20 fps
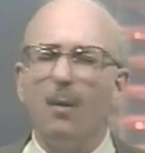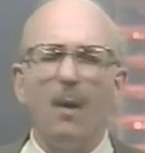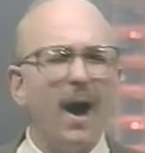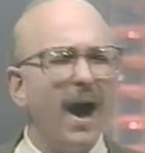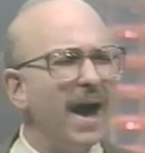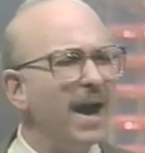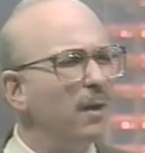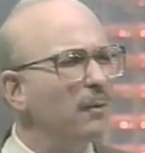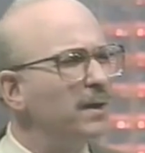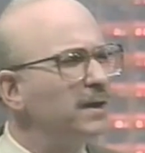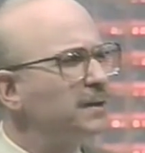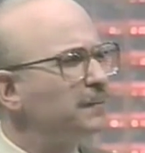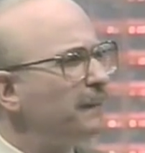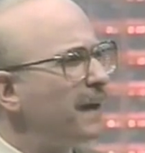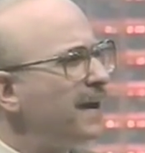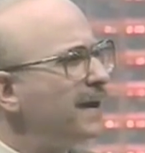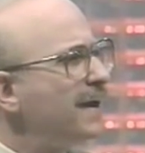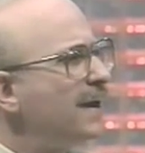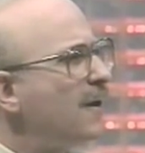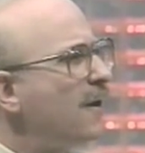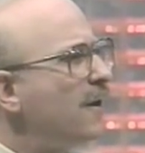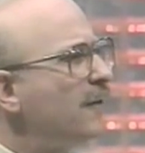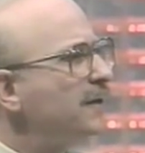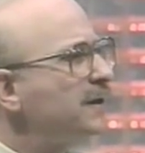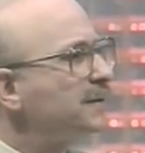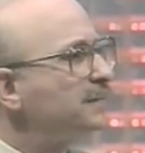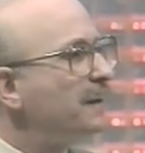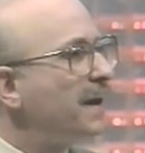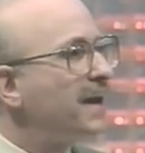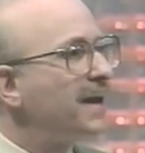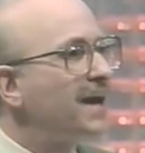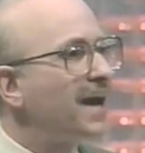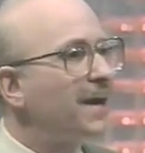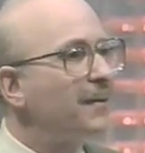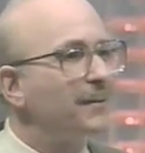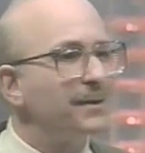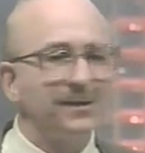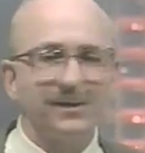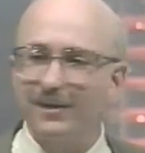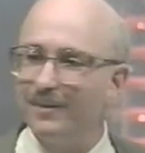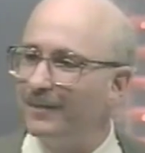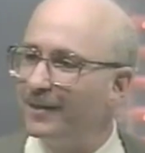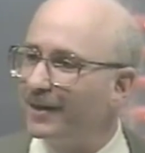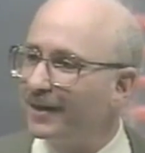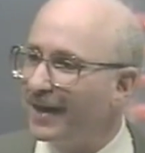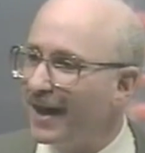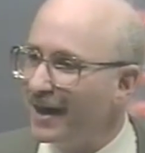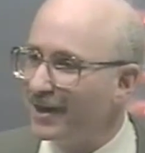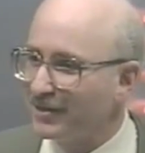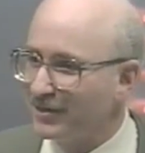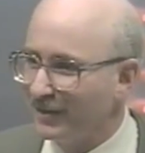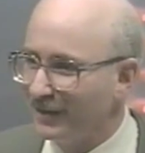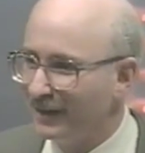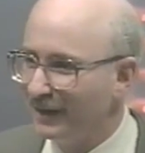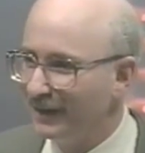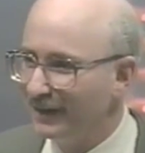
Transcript: Why are we spending all this money on risk communication?